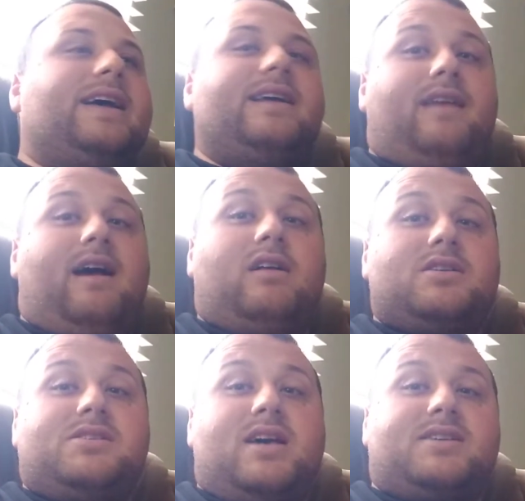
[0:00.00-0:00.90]
in
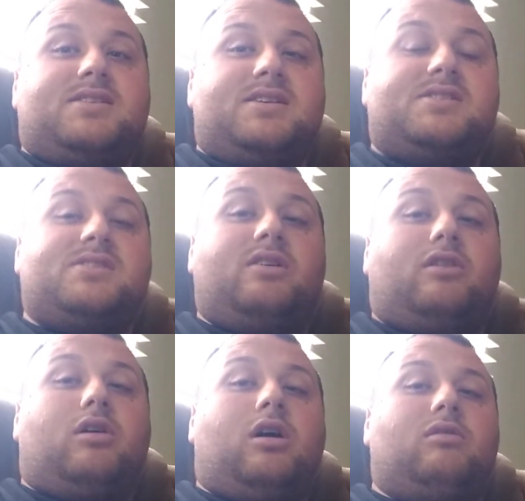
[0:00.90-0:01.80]
Dallas, Texas
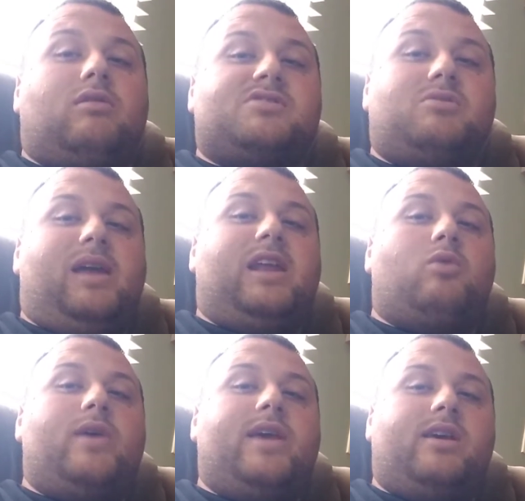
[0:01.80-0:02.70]
on WrestleMania
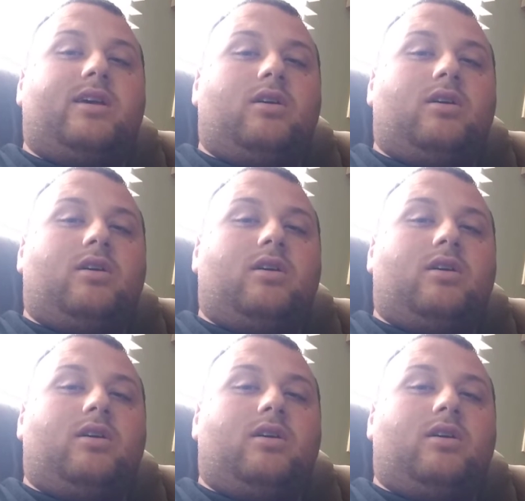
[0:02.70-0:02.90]
week.